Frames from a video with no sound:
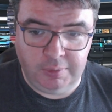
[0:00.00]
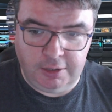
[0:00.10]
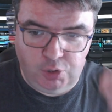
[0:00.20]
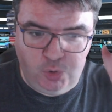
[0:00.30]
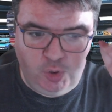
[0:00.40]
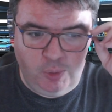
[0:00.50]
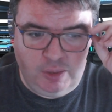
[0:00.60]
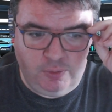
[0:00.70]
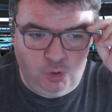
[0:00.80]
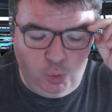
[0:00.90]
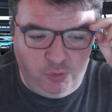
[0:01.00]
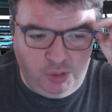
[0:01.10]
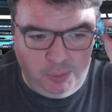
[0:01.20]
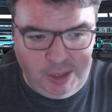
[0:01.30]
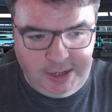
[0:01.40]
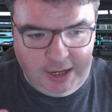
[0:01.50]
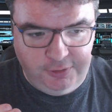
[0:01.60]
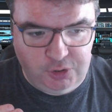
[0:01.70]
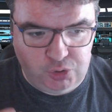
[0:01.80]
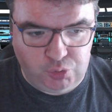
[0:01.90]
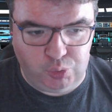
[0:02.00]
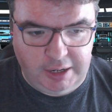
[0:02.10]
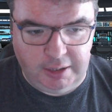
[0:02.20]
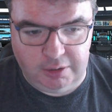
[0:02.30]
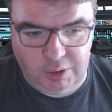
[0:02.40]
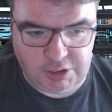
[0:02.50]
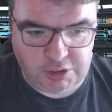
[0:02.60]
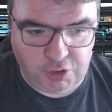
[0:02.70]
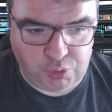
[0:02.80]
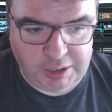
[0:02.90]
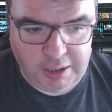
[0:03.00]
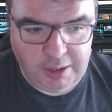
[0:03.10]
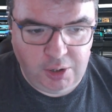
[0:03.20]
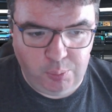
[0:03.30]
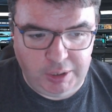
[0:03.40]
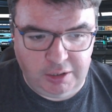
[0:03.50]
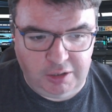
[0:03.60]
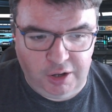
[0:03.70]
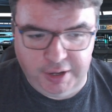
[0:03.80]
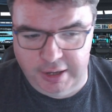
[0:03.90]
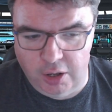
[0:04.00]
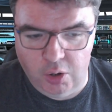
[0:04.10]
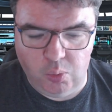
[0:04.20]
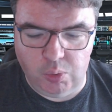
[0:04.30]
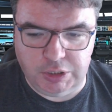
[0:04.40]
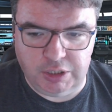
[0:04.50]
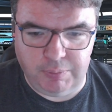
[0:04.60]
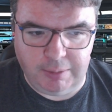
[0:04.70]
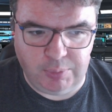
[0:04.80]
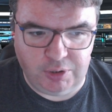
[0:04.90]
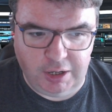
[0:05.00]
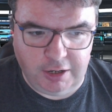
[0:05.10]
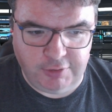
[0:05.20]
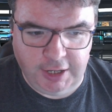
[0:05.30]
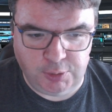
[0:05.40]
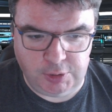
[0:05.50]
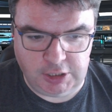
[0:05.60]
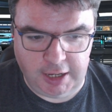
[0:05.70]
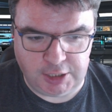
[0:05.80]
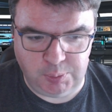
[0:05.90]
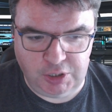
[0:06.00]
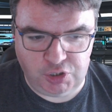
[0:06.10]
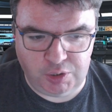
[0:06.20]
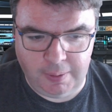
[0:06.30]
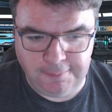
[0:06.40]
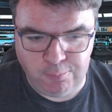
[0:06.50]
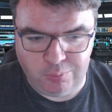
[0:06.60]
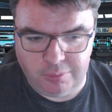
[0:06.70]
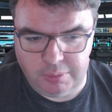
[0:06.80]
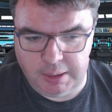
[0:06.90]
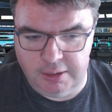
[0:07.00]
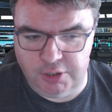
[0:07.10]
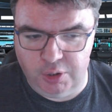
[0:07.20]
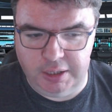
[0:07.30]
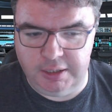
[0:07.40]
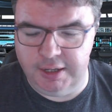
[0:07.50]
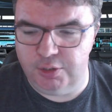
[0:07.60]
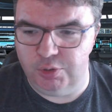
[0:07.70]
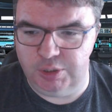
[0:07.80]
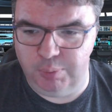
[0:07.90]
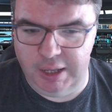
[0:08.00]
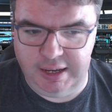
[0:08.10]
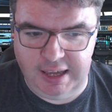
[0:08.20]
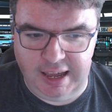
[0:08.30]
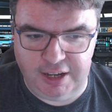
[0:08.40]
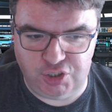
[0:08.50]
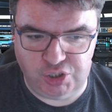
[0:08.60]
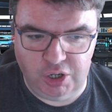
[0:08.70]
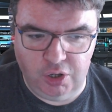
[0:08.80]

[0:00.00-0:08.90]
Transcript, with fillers: The two of them, two of them then have to trek cross country, bringing along a wounded member of Naismith's expedition until they can get to a supply cache